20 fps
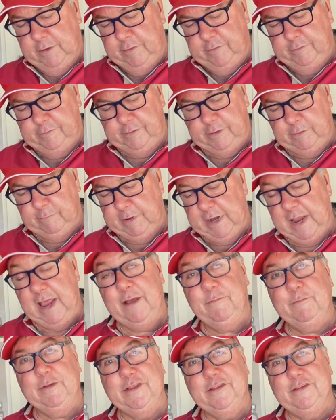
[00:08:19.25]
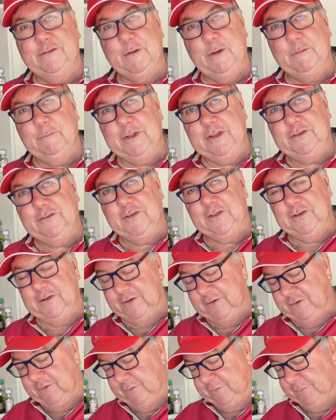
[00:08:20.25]
see what happens when we
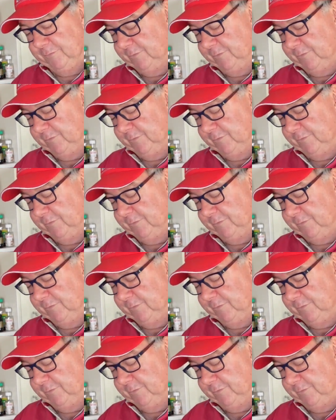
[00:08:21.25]
turn it on.